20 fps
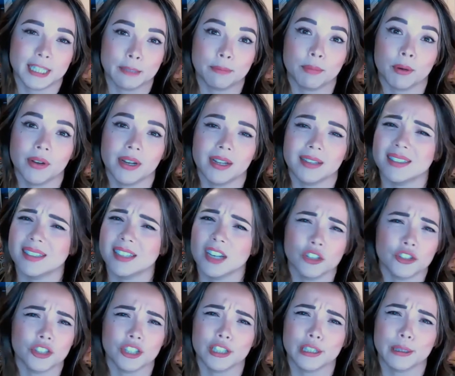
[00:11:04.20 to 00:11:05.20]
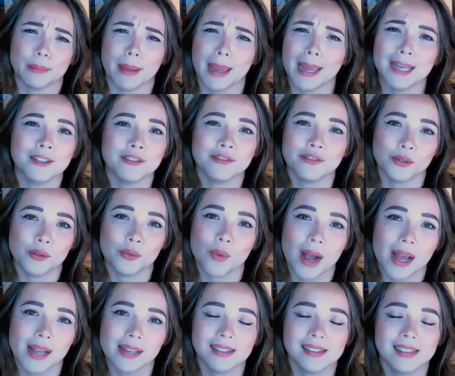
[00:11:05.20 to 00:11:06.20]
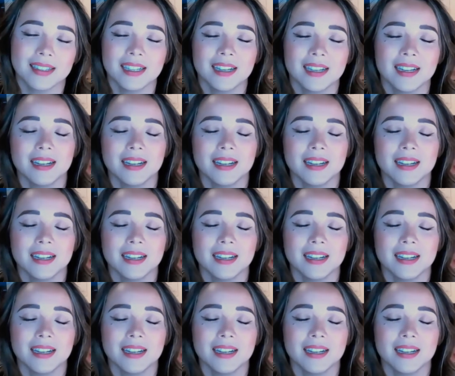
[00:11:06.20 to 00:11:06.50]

experience, not just a painful one.